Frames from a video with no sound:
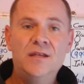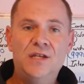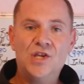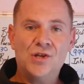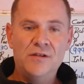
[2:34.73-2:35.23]

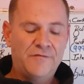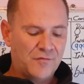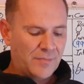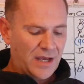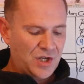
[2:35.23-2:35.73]
additional
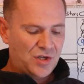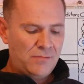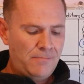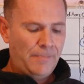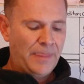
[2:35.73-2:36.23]

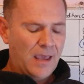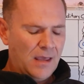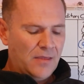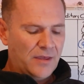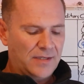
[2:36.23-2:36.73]
information,
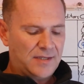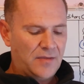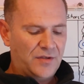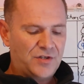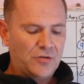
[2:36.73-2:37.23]
they said
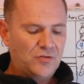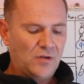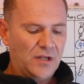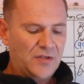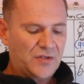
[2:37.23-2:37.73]
the total of